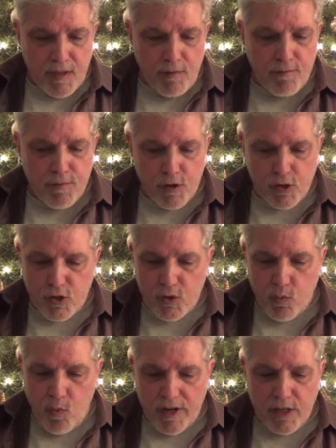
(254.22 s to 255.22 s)

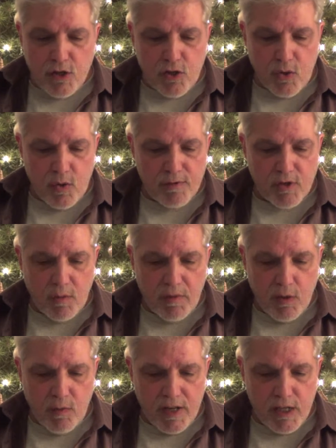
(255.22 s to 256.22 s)
verses 1 and 2. If
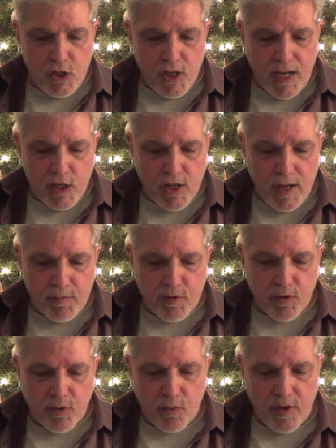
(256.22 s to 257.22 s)
somebody want in John
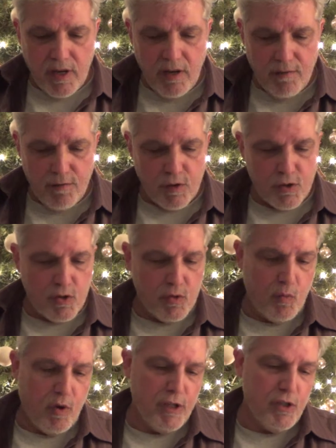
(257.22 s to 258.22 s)
chapter 3, verses
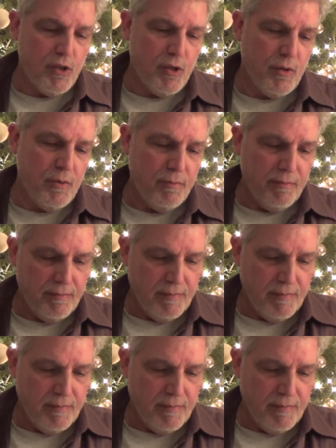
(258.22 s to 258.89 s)
1 and 2.